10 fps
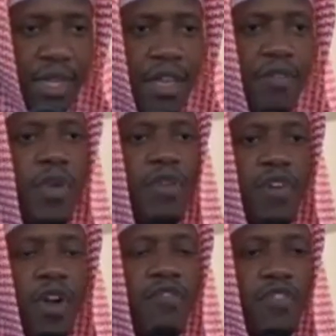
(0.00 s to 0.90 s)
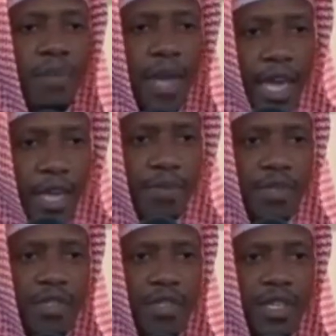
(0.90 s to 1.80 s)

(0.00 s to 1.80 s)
If we evolved from apes,